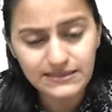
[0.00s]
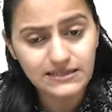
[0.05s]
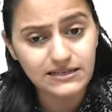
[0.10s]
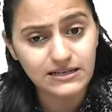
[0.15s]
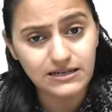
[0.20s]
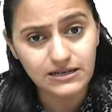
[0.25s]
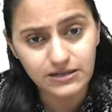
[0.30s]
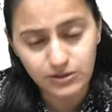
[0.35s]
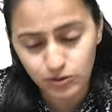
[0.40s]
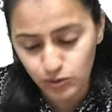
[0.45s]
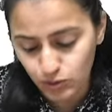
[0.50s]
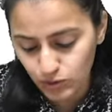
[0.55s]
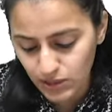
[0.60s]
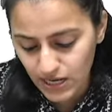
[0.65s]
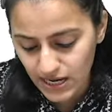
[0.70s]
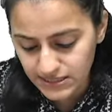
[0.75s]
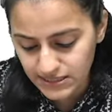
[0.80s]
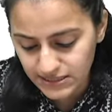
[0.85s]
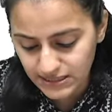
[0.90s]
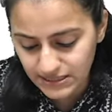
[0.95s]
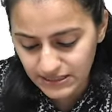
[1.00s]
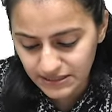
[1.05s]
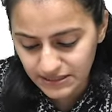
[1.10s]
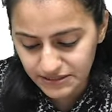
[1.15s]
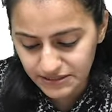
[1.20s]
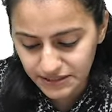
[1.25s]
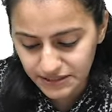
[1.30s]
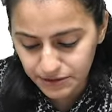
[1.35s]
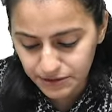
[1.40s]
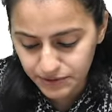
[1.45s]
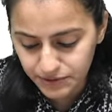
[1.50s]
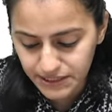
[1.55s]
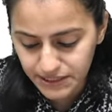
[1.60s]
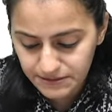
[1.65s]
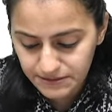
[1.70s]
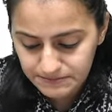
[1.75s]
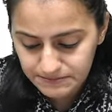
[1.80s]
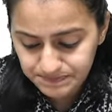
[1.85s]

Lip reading: the cola colored urine?